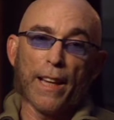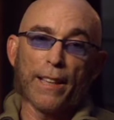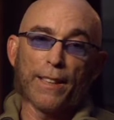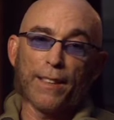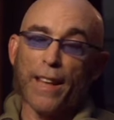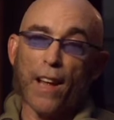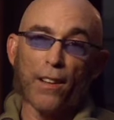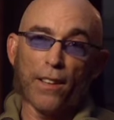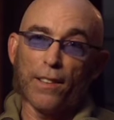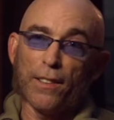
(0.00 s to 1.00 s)
and his
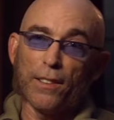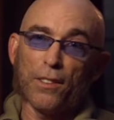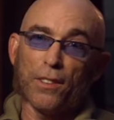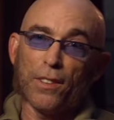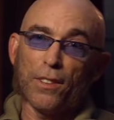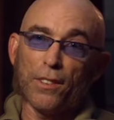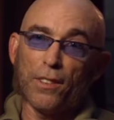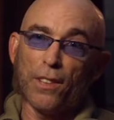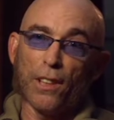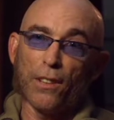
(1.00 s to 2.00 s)
talent is
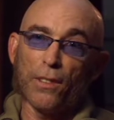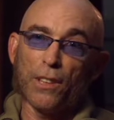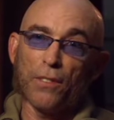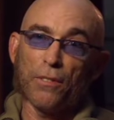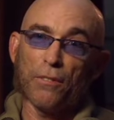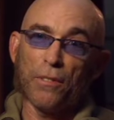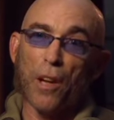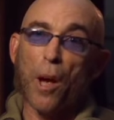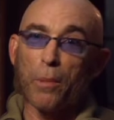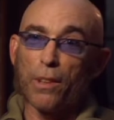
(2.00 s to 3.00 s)
just you know it's
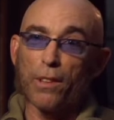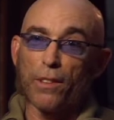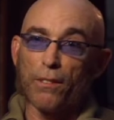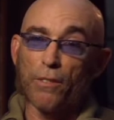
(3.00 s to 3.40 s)
phenomenon